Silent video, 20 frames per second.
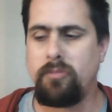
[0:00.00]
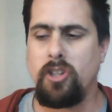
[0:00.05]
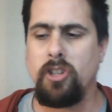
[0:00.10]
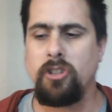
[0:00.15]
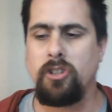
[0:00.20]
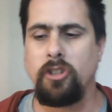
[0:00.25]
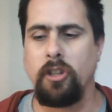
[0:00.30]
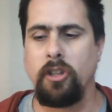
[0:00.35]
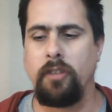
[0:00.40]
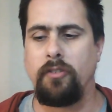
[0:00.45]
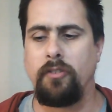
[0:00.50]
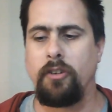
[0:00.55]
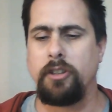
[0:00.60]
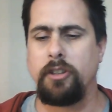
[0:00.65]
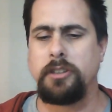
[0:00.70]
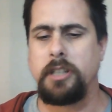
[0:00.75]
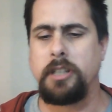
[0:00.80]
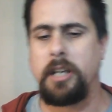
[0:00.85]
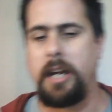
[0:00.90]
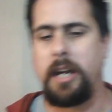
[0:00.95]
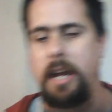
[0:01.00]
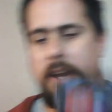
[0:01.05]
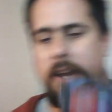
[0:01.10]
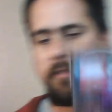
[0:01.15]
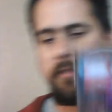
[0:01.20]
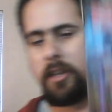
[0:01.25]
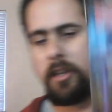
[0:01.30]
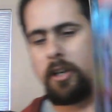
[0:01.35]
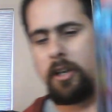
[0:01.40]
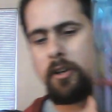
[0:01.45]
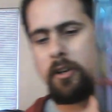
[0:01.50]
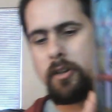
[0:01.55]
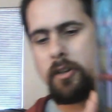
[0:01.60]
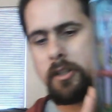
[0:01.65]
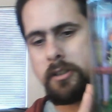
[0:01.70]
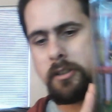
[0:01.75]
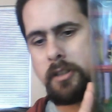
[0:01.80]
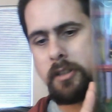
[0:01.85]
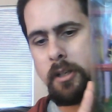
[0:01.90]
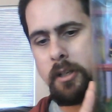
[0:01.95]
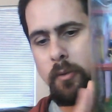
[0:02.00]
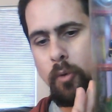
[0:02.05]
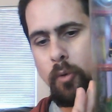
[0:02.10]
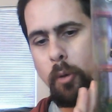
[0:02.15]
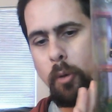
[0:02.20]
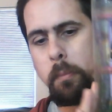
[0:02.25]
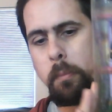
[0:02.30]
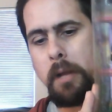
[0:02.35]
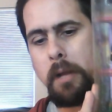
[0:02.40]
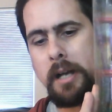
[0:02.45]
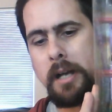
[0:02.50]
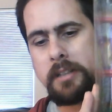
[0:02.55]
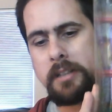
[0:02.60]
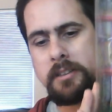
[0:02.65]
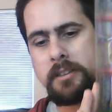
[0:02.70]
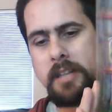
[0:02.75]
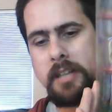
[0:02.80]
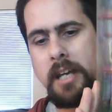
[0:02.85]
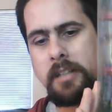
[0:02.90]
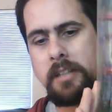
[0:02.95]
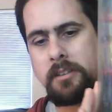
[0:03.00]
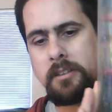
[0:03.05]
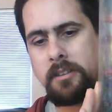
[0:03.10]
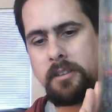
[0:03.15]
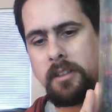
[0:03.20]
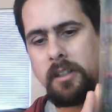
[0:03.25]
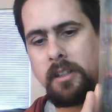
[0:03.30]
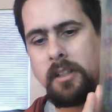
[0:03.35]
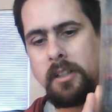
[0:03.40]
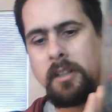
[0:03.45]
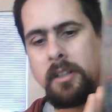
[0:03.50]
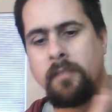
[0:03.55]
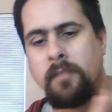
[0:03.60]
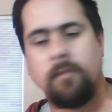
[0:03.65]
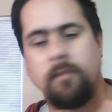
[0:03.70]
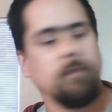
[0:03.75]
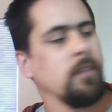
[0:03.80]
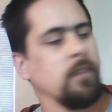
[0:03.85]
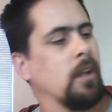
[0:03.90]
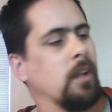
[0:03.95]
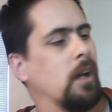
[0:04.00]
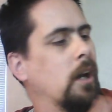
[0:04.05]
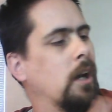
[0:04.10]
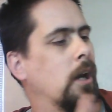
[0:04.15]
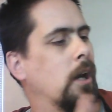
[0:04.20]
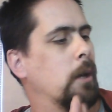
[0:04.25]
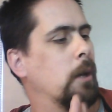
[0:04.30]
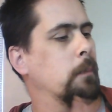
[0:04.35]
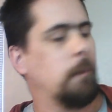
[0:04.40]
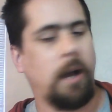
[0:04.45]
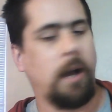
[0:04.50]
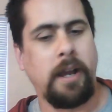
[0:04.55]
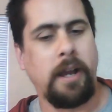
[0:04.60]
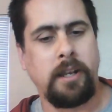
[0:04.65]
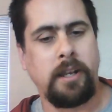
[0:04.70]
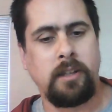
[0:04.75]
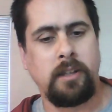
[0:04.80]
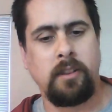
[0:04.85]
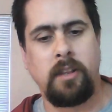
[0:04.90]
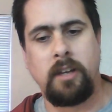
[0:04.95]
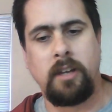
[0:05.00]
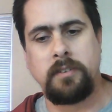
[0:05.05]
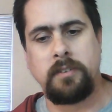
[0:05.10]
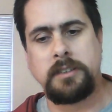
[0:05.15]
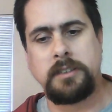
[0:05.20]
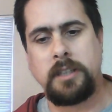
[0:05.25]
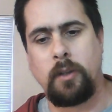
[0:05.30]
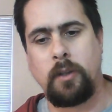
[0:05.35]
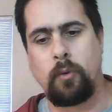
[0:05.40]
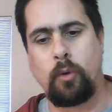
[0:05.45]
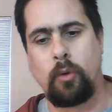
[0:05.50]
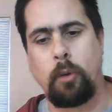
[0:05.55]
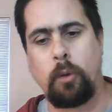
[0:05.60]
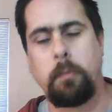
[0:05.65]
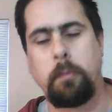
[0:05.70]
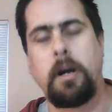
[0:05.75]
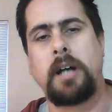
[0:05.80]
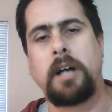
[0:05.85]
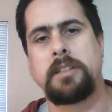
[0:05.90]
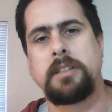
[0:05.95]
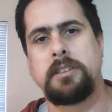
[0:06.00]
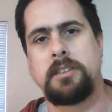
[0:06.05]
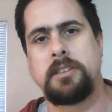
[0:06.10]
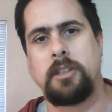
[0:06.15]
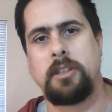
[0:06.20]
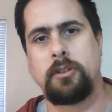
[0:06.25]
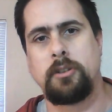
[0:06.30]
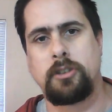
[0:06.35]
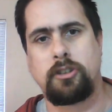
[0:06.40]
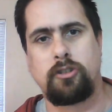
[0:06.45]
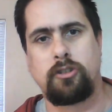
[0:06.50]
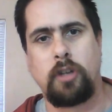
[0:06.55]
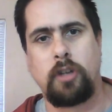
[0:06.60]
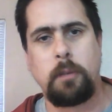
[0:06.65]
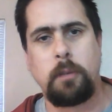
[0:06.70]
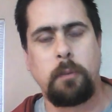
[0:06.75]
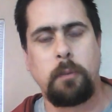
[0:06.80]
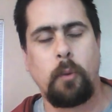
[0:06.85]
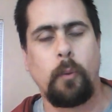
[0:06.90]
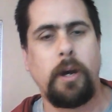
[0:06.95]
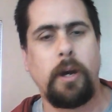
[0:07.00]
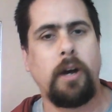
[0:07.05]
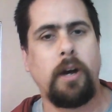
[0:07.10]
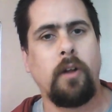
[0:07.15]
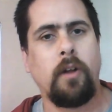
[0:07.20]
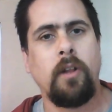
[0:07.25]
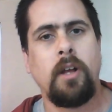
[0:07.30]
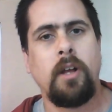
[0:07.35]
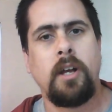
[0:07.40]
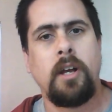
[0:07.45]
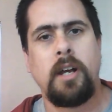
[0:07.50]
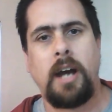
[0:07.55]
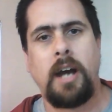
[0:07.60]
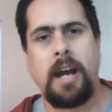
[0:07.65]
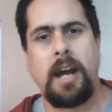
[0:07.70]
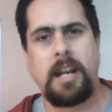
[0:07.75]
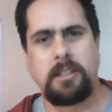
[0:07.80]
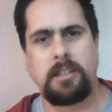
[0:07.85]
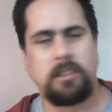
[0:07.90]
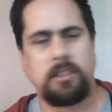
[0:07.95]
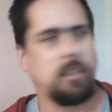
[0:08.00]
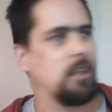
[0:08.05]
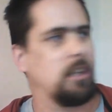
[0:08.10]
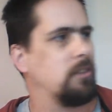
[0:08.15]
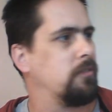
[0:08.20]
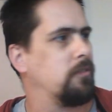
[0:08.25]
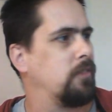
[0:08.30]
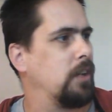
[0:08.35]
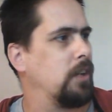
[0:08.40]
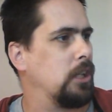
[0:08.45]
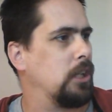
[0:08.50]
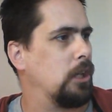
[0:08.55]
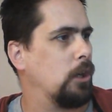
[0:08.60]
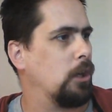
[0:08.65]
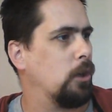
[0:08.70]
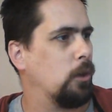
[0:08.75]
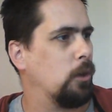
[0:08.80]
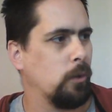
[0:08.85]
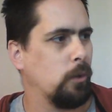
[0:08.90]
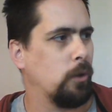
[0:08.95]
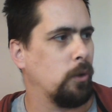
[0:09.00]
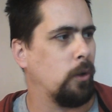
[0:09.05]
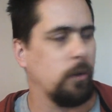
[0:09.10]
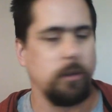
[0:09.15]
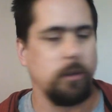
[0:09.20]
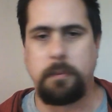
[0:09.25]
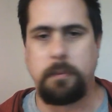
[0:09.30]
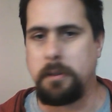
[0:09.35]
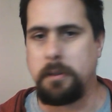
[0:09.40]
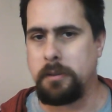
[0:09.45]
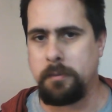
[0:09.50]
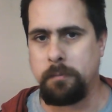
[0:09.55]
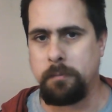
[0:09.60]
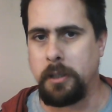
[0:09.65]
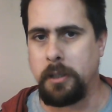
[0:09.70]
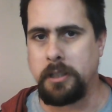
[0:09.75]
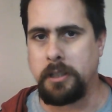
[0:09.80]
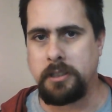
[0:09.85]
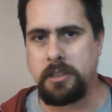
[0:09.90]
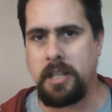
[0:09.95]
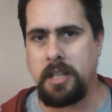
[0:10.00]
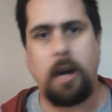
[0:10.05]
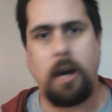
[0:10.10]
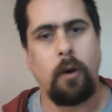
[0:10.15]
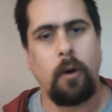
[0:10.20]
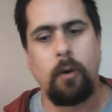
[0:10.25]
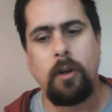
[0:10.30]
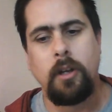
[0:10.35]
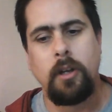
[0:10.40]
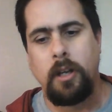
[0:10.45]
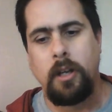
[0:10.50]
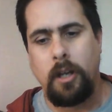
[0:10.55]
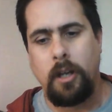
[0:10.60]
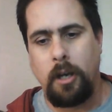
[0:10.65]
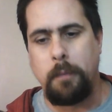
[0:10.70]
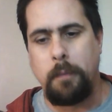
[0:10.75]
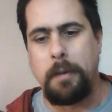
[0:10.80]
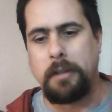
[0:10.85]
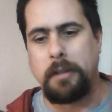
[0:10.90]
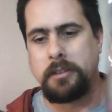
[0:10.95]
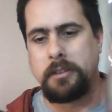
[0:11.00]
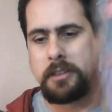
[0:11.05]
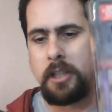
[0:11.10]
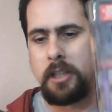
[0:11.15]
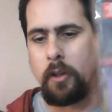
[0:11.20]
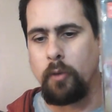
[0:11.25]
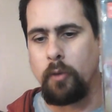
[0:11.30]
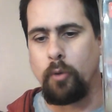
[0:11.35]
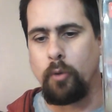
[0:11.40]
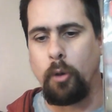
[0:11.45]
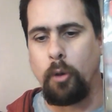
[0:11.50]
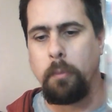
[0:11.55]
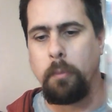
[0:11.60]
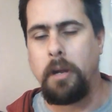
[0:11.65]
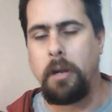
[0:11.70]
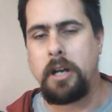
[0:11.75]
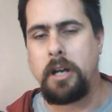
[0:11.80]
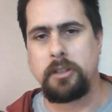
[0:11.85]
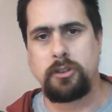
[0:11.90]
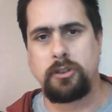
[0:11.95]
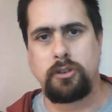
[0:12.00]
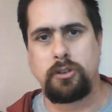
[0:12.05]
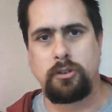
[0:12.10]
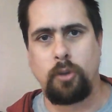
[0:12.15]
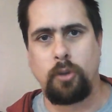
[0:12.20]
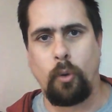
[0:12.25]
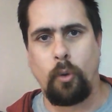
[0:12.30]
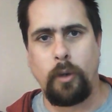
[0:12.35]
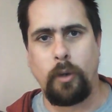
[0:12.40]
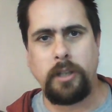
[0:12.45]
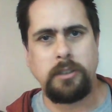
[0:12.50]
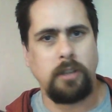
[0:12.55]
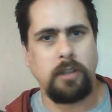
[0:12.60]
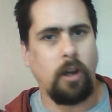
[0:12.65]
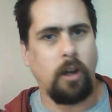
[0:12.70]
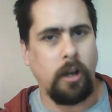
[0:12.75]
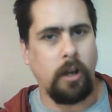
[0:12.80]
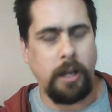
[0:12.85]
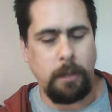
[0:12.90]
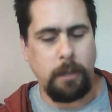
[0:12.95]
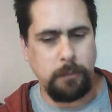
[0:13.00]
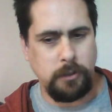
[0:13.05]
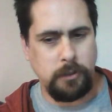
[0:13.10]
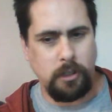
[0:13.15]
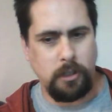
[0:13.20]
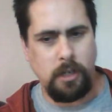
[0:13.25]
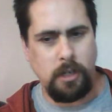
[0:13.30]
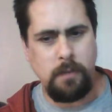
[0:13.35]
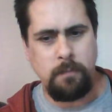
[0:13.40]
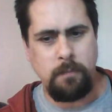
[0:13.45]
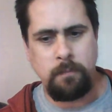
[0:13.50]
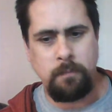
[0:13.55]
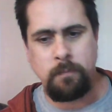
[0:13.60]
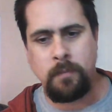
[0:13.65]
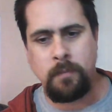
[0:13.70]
So the first thing I have here is a Roblox set. Um, I love selling Roblox. It sells extremely well. I actually did a video, oh it's been months now, about selling Roblox toys on Amazon.